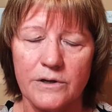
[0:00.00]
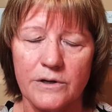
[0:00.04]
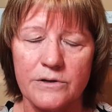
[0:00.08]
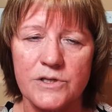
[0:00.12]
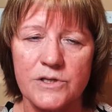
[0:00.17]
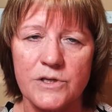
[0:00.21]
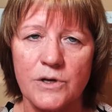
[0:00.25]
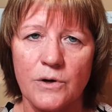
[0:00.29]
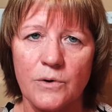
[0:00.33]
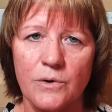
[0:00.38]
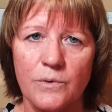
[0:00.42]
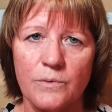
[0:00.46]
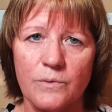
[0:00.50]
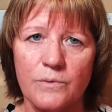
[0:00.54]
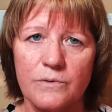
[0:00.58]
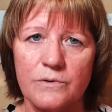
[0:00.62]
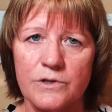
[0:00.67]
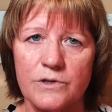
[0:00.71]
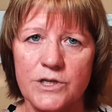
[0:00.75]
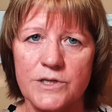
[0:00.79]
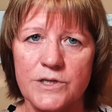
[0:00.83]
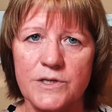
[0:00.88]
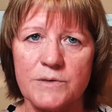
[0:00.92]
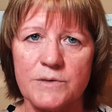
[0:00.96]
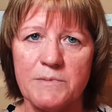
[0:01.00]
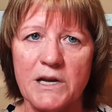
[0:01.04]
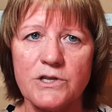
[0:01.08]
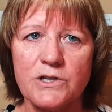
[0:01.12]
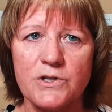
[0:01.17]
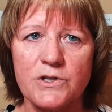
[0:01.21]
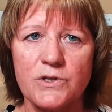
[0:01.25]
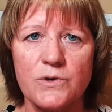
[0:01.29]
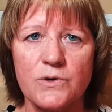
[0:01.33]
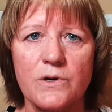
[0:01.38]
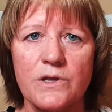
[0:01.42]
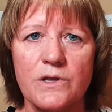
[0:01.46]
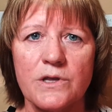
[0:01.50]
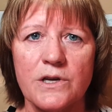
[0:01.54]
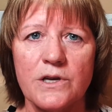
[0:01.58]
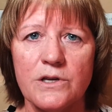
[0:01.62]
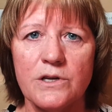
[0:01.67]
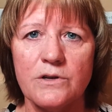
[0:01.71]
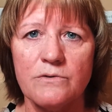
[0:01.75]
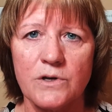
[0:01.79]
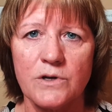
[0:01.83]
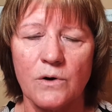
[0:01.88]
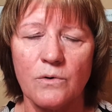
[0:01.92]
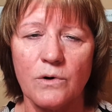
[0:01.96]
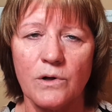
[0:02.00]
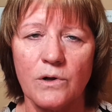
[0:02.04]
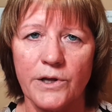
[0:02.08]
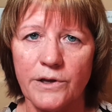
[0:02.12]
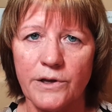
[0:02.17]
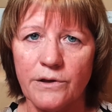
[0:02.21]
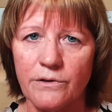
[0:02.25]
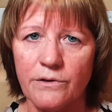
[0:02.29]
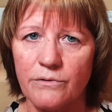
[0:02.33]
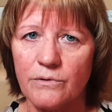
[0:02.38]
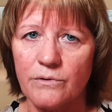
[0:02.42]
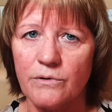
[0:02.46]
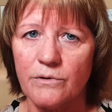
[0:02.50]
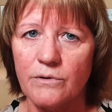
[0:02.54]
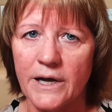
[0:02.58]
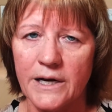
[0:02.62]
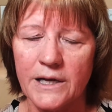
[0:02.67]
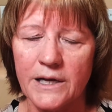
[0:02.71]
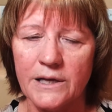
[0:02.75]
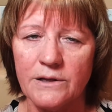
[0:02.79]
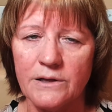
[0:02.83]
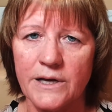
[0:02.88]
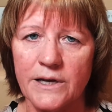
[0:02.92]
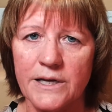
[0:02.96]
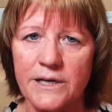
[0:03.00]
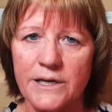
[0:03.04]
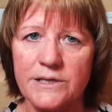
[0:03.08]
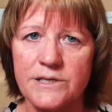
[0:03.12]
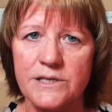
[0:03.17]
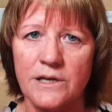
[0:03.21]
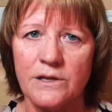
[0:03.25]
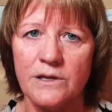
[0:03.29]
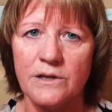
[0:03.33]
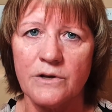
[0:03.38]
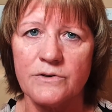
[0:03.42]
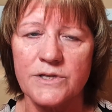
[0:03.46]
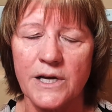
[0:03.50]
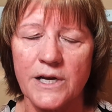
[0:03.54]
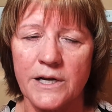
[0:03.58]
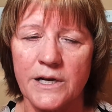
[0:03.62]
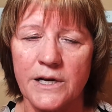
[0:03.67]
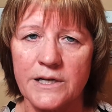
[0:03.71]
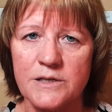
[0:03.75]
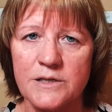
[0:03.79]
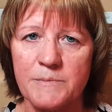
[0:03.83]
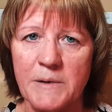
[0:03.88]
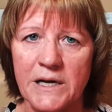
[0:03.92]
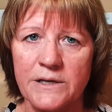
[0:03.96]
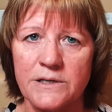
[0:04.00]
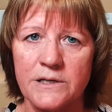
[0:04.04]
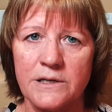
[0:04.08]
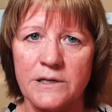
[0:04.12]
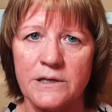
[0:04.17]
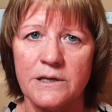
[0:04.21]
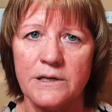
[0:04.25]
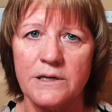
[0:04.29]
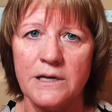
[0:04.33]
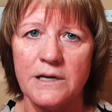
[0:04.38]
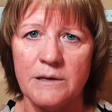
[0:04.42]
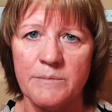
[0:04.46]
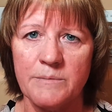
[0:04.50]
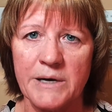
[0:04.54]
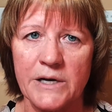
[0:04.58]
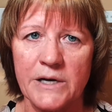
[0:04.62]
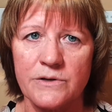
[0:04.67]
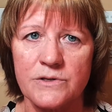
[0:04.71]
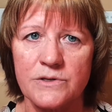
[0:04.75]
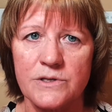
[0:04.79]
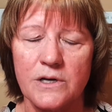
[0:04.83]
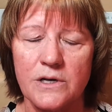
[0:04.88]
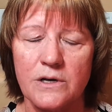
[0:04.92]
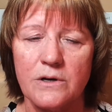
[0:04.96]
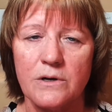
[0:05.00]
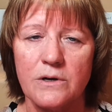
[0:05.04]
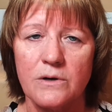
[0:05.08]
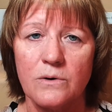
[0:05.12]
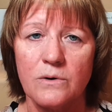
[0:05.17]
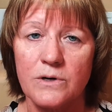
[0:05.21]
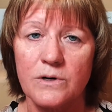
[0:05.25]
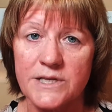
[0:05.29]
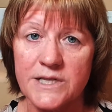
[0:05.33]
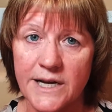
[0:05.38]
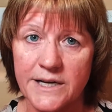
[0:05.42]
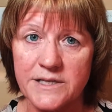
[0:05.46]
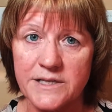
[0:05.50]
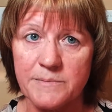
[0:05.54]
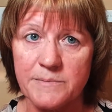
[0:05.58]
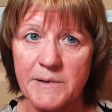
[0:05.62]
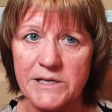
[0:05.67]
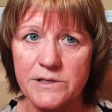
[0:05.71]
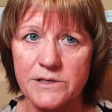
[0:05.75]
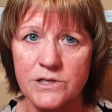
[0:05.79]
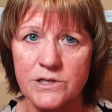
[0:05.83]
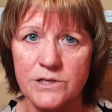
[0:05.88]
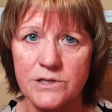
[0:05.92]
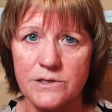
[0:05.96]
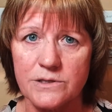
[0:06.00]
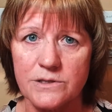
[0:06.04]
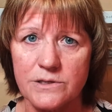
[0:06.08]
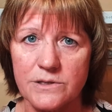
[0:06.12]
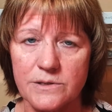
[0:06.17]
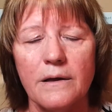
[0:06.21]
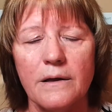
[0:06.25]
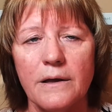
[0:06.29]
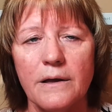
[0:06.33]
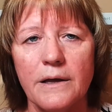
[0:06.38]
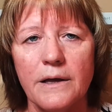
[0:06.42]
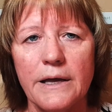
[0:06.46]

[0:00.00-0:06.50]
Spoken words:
So just make sure that you don't click through any links in those unexpected emails or text messages.